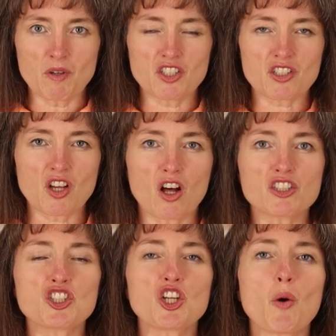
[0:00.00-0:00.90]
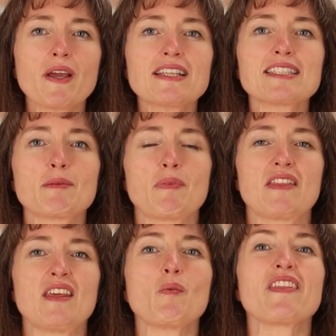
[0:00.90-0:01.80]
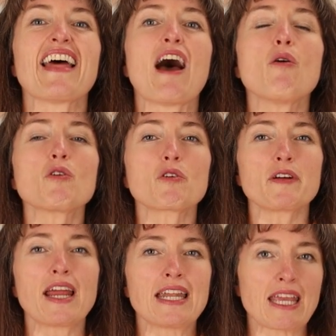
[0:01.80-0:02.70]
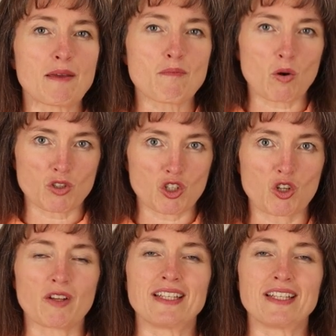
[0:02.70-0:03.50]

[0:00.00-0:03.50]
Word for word: which is called Showing Sympathy Without Creating Emotional